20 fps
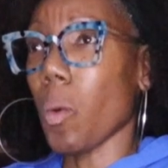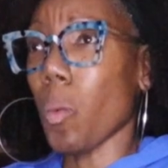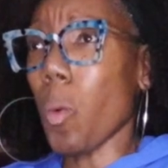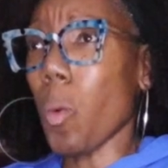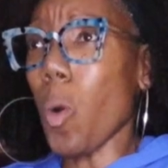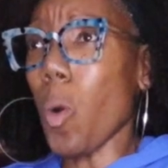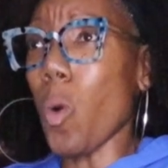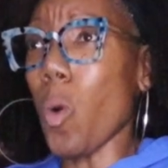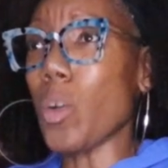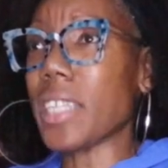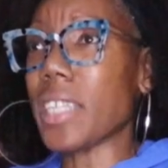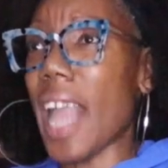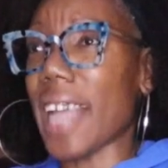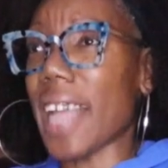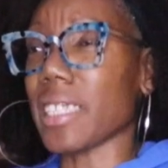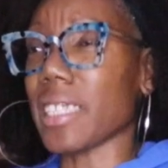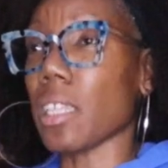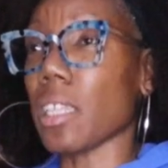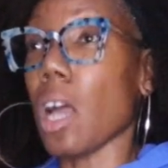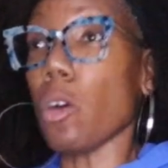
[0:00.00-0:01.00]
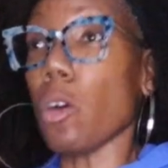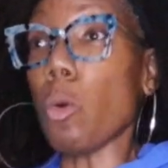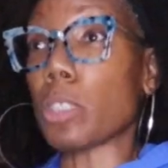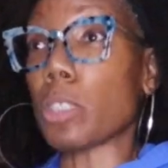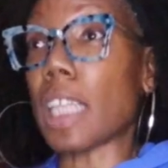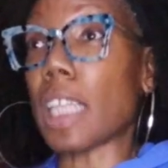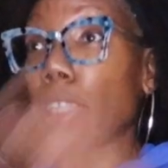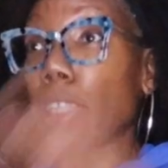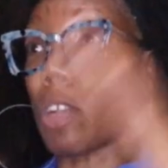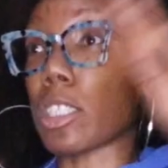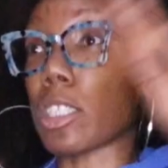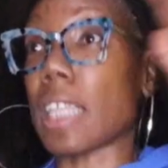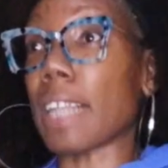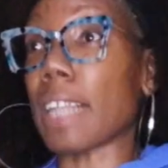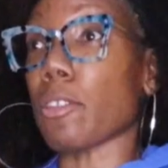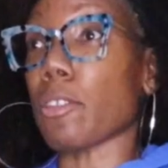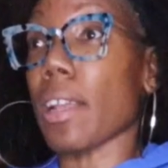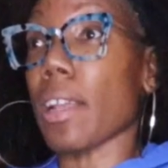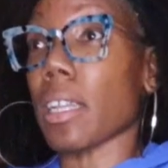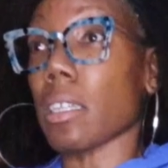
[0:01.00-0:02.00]
Oh yes! Oh Sihtric,
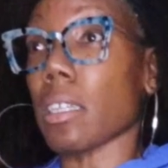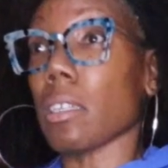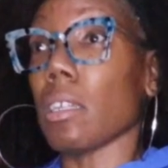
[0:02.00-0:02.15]
Sihtric!